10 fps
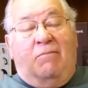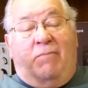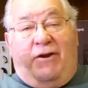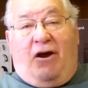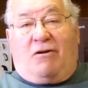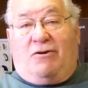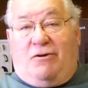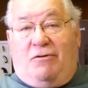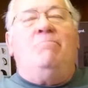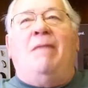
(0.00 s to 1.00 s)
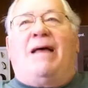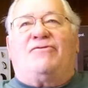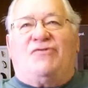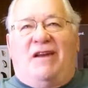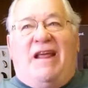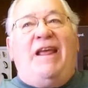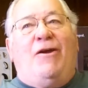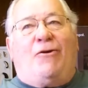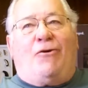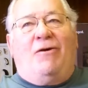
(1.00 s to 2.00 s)
But Dr. Matheson
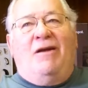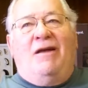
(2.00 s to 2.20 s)
here